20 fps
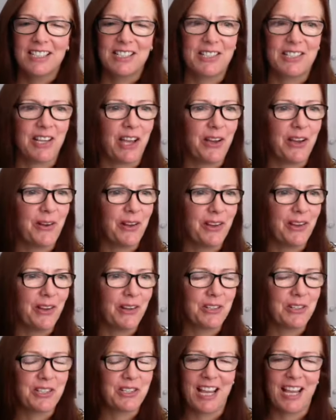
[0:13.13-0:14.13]
So,
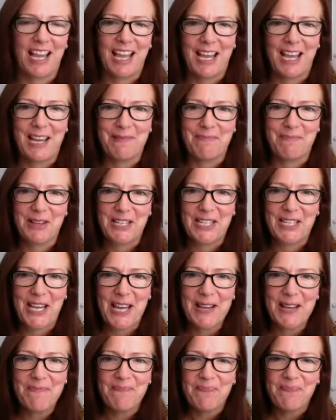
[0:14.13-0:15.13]
not a
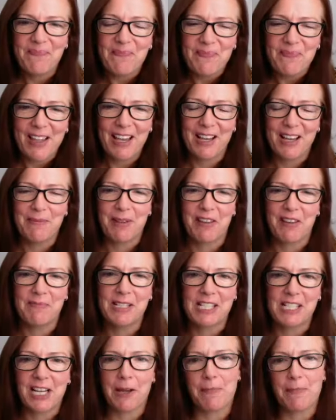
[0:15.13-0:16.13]
Monday, but I
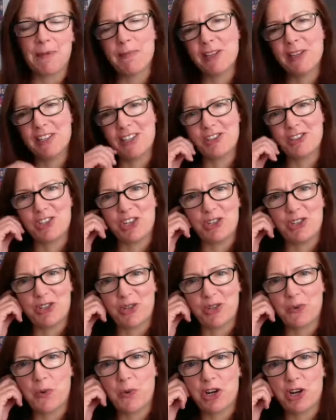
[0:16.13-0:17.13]
missed a couple of Mondays due
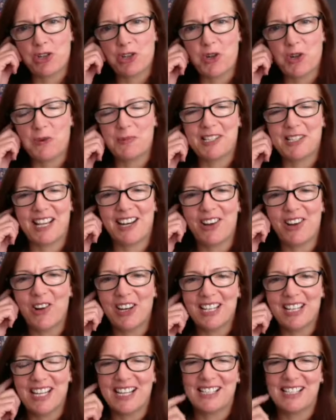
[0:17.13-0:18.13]
to workshops and
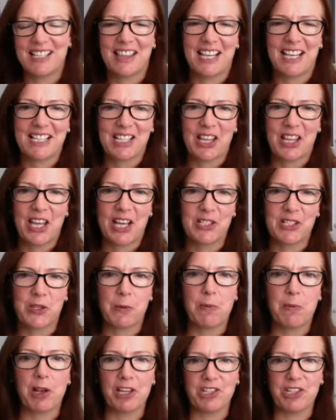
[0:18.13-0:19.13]
holidays and things like that.
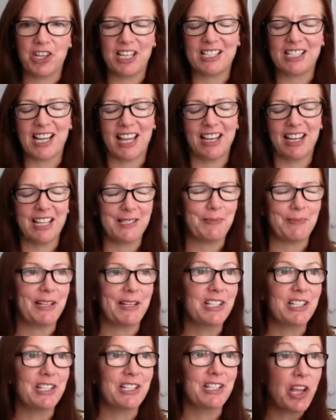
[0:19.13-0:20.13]
So, apologies. And there's
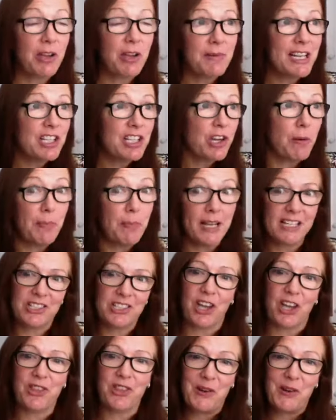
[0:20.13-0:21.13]
been so many topics
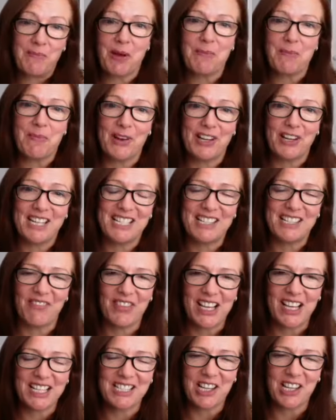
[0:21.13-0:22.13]
going through my mind of
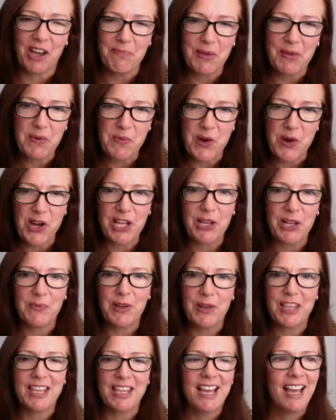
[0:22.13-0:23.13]
things that I've been working
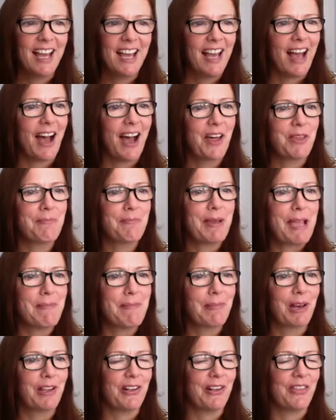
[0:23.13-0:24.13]
with other
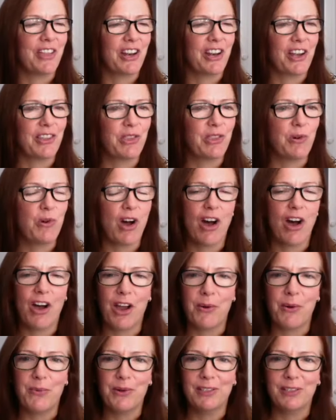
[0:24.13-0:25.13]
people on that I thought
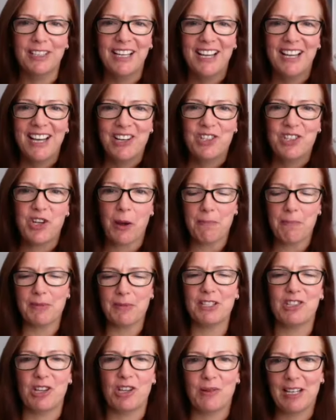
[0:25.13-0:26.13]
I will jump
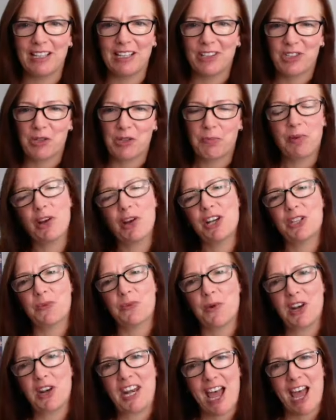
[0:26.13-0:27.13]
and do a little surprise
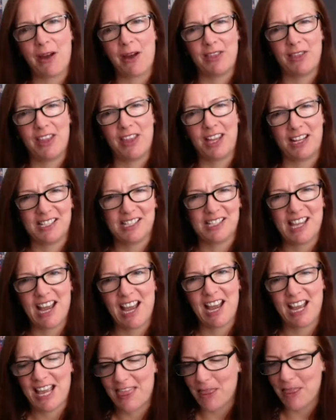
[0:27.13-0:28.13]
one now, and then it's
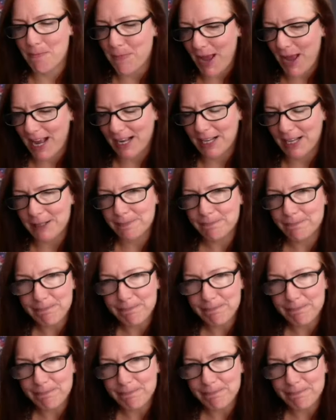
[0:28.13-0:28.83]
there in the bank.